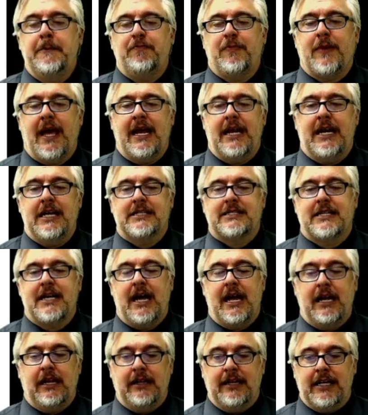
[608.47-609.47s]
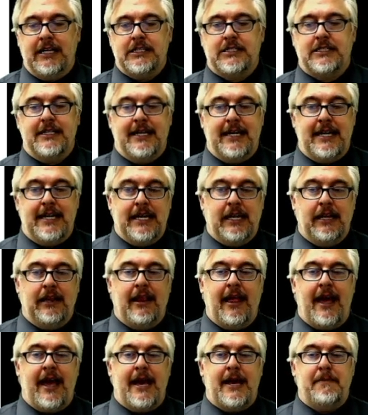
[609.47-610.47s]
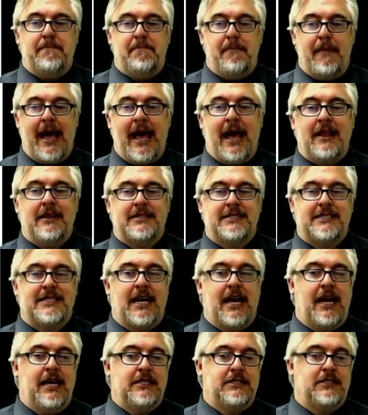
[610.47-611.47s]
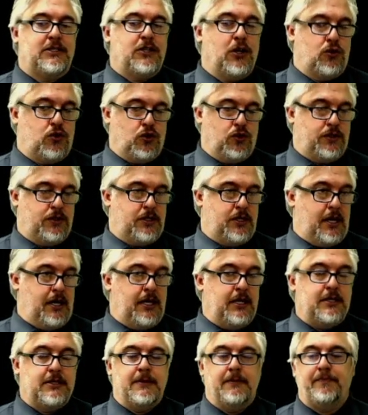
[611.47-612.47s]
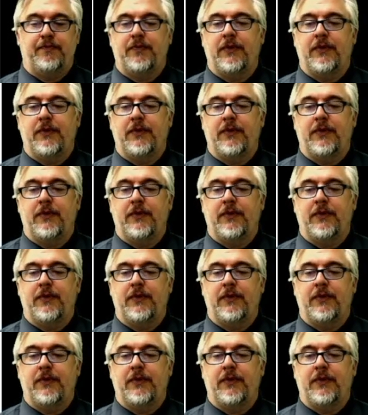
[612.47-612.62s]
and it's got links to ELA, math, science, social studies.